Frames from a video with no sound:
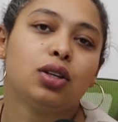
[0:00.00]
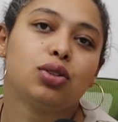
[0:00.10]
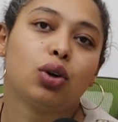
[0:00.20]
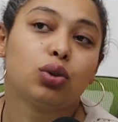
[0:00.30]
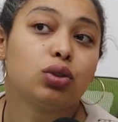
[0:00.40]

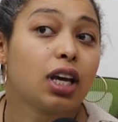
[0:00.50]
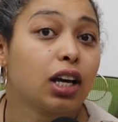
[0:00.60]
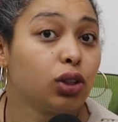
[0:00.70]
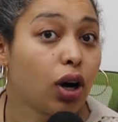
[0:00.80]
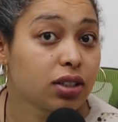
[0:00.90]
So you
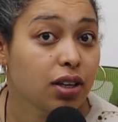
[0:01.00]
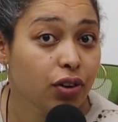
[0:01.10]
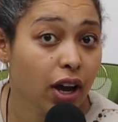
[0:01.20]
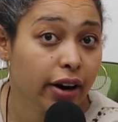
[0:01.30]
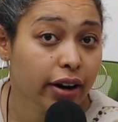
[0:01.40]
take locks of
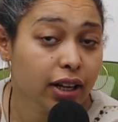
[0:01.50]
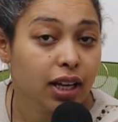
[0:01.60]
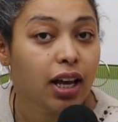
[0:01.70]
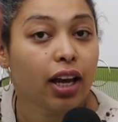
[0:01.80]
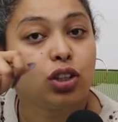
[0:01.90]
hair
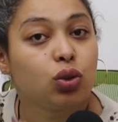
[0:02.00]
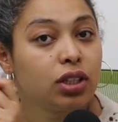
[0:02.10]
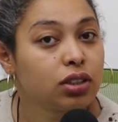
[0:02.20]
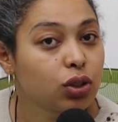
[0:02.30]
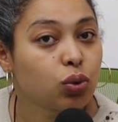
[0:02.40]
and you
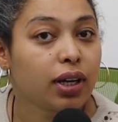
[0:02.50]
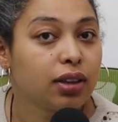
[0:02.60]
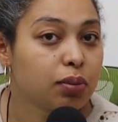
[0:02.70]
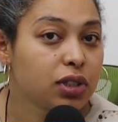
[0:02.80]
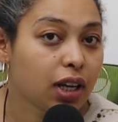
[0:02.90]
intertwine
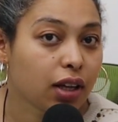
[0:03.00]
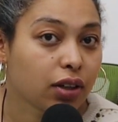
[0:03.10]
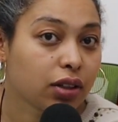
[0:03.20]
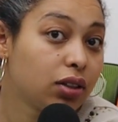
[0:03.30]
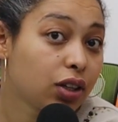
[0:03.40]
them
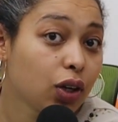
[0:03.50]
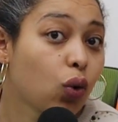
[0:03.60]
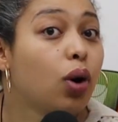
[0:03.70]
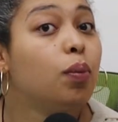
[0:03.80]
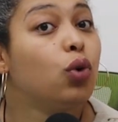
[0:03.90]
together. 3
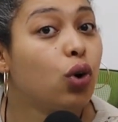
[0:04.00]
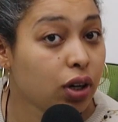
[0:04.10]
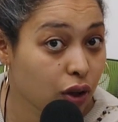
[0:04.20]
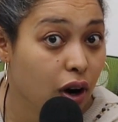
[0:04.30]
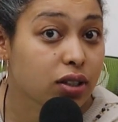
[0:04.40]
or
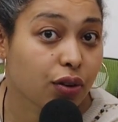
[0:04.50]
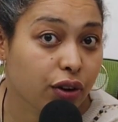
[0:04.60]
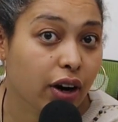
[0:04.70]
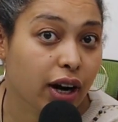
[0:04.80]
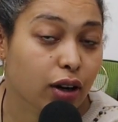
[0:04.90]
more locks of
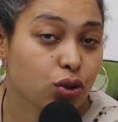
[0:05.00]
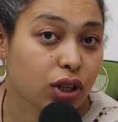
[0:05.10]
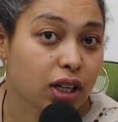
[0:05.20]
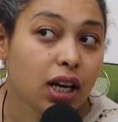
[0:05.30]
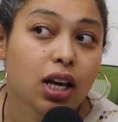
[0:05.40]
hair,
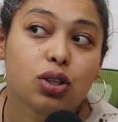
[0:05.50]
actually.